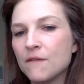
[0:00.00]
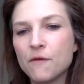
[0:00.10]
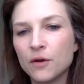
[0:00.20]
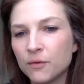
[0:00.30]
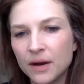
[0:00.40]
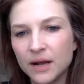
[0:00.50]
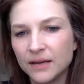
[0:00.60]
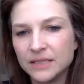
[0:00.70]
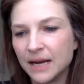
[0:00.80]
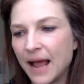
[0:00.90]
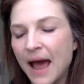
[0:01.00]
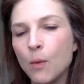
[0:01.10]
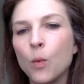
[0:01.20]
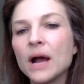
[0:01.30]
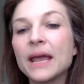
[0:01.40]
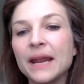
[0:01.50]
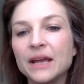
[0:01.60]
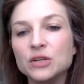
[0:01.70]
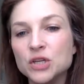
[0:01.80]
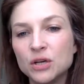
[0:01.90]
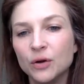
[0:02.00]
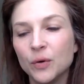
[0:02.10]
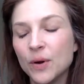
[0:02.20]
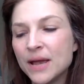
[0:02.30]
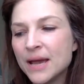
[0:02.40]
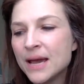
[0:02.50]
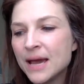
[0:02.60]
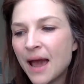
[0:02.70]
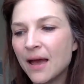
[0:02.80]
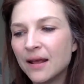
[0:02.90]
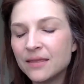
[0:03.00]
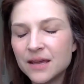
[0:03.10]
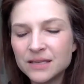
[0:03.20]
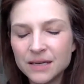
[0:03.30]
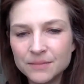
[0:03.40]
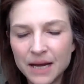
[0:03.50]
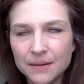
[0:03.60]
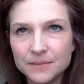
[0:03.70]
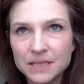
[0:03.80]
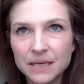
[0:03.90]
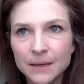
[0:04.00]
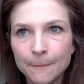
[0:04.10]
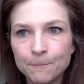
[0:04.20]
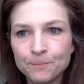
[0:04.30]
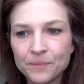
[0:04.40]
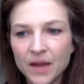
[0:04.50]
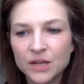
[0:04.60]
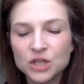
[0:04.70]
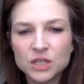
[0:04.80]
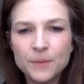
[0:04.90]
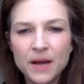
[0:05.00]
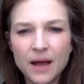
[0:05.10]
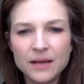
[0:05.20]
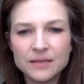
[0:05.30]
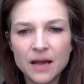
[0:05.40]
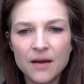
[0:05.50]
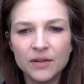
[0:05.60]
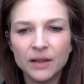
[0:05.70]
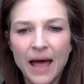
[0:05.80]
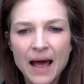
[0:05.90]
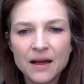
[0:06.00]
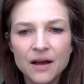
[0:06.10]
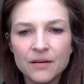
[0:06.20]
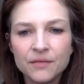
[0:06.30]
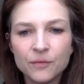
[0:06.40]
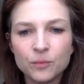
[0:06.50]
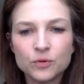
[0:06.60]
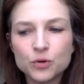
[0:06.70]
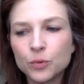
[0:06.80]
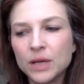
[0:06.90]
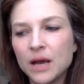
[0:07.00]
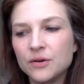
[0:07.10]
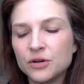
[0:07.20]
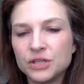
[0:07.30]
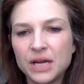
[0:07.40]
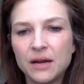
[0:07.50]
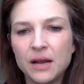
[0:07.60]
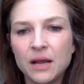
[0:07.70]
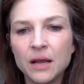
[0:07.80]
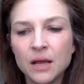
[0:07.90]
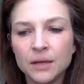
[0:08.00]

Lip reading: at 4th grade content, what can I do? And I think sometimes it's just because of a lack of truly understanding